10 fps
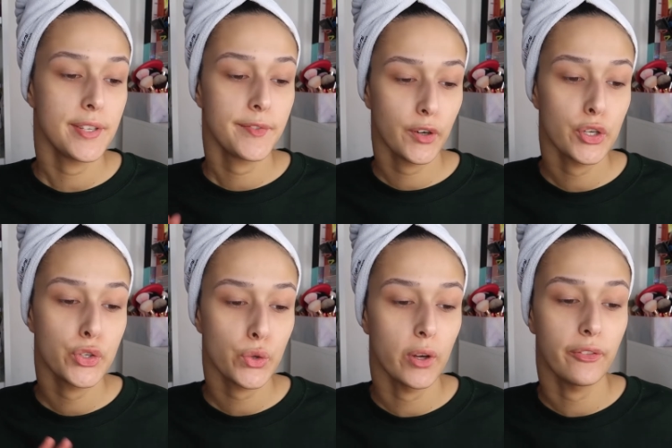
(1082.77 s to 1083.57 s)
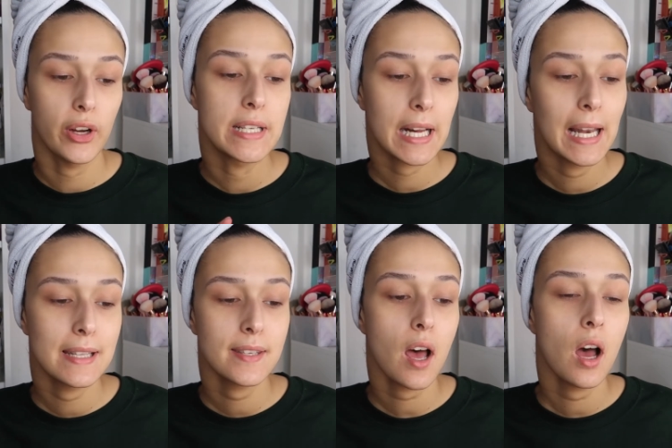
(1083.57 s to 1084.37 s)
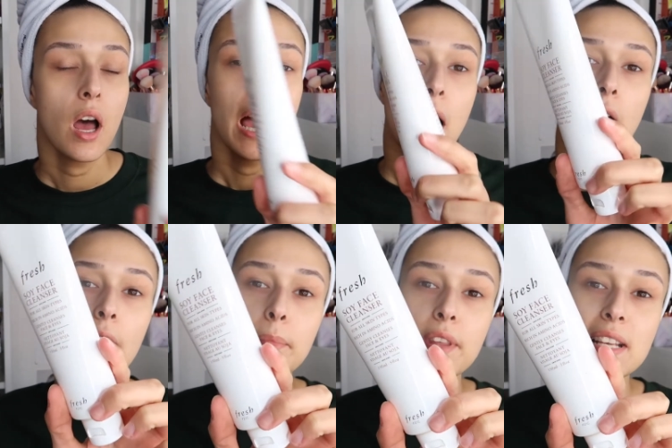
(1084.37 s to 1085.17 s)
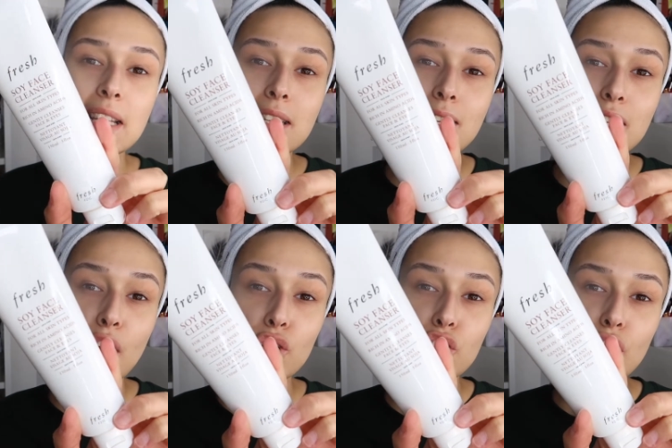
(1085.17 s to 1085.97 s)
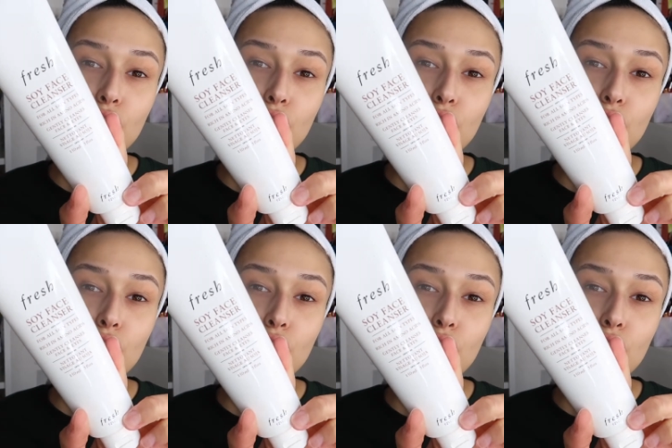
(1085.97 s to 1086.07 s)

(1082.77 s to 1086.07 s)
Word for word: this Fresh Soy Face Cleanser. Um, this is such,